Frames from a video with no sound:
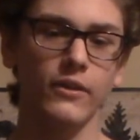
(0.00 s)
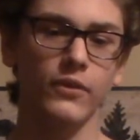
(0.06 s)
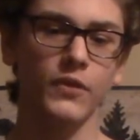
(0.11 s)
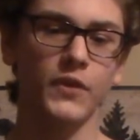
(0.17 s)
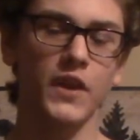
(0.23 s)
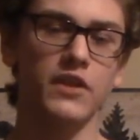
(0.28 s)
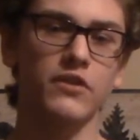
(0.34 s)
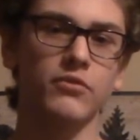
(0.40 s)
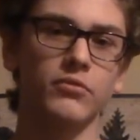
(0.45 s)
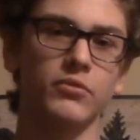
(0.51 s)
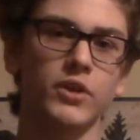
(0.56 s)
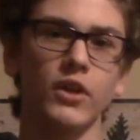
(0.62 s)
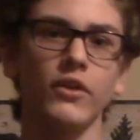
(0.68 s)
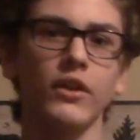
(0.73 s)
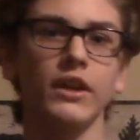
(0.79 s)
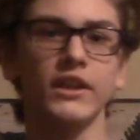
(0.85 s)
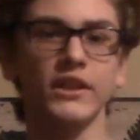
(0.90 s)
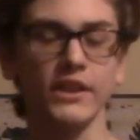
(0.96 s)
this
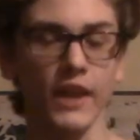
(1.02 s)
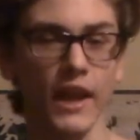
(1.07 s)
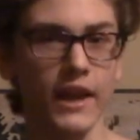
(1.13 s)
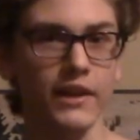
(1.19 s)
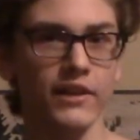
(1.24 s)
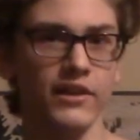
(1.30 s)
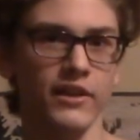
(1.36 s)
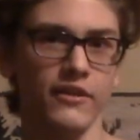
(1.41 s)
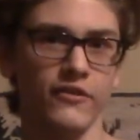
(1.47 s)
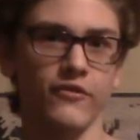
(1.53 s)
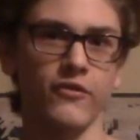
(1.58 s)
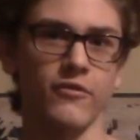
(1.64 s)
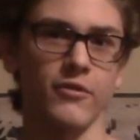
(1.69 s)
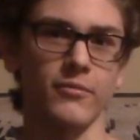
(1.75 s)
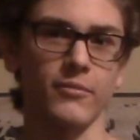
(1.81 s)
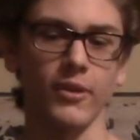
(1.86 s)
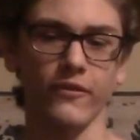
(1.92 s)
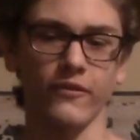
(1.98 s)
really lazy
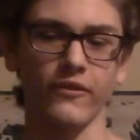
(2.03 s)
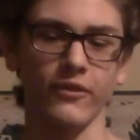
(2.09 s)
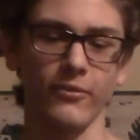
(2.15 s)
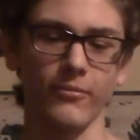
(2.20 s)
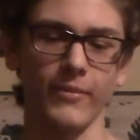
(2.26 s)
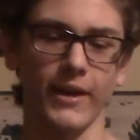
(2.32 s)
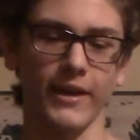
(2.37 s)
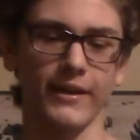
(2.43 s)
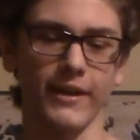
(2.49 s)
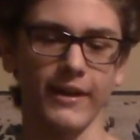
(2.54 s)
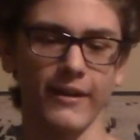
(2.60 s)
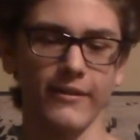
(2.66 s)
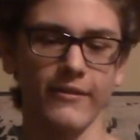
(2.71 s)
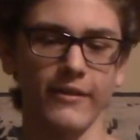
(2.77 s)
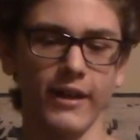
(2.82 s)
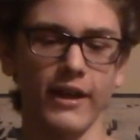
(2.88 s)
form of filmmaking.